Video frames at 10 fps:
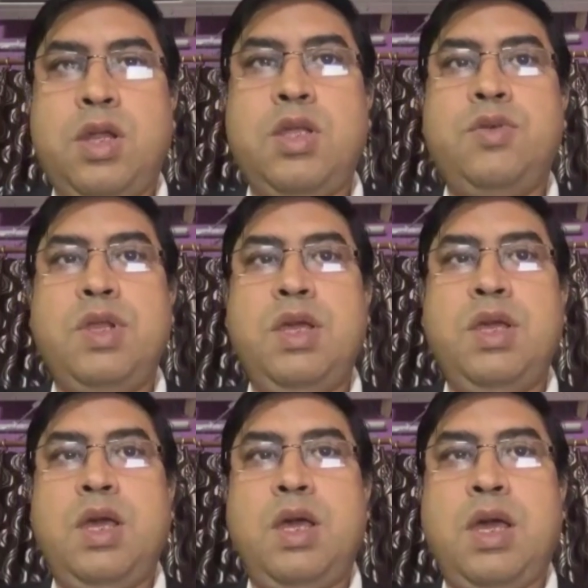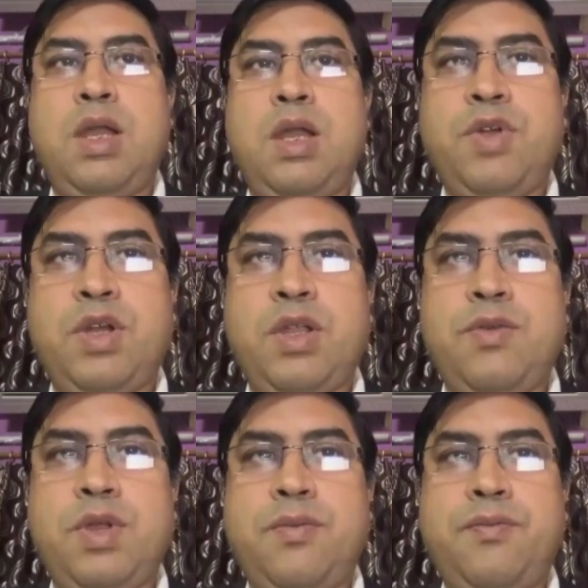gradually and
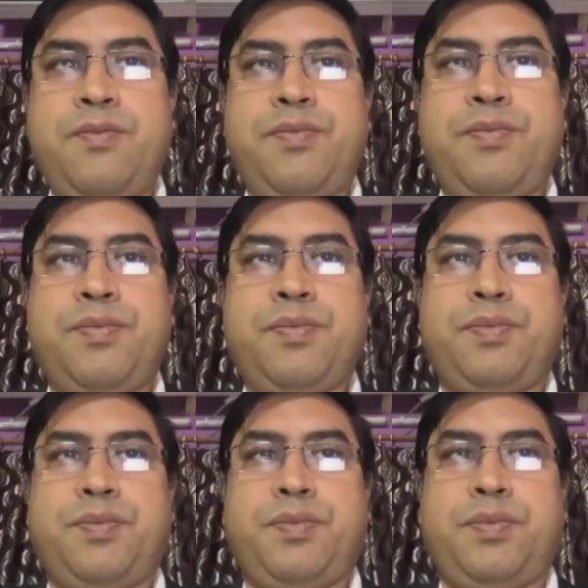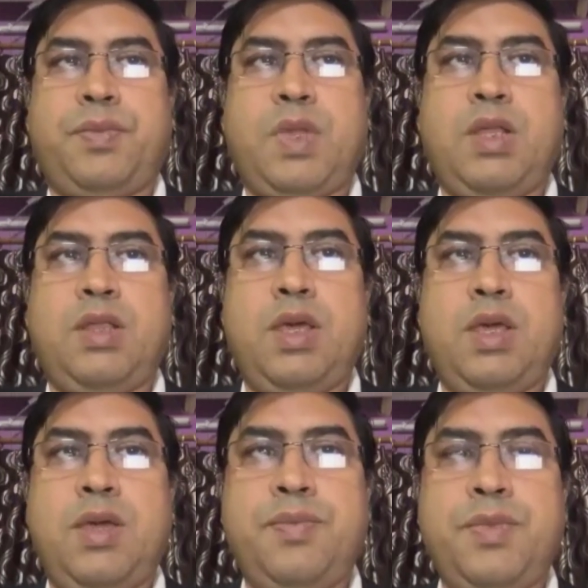effectively, and
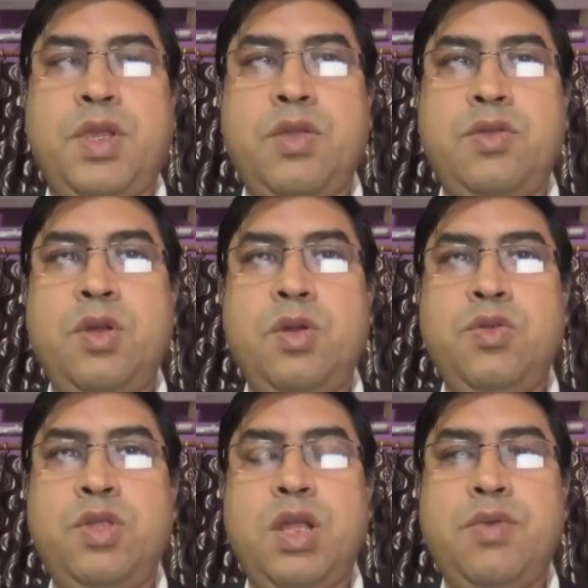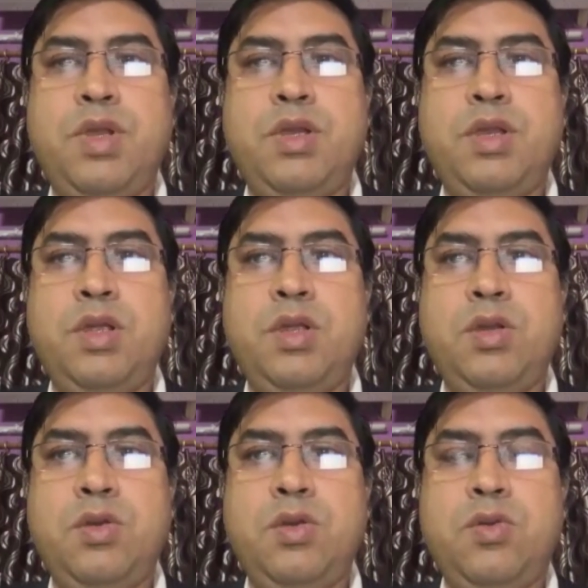they gradually lose their
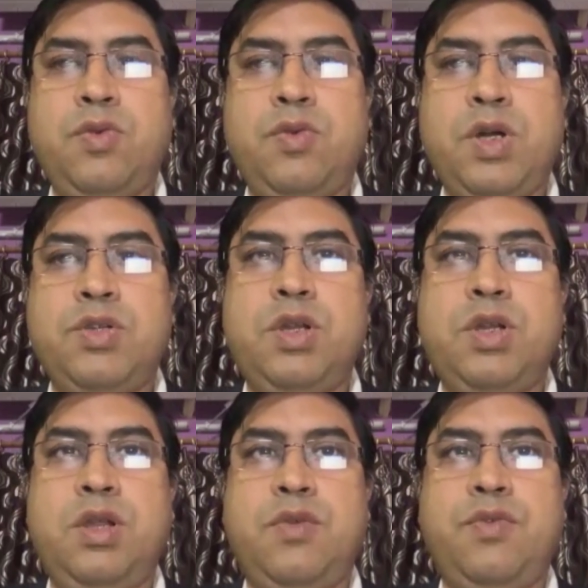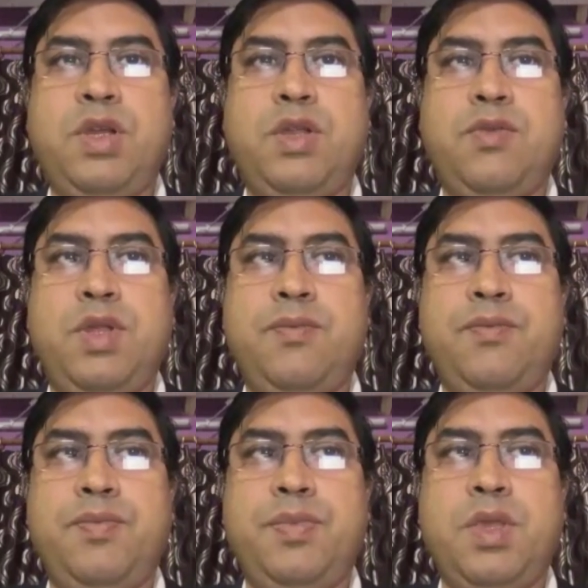ability to function effectively.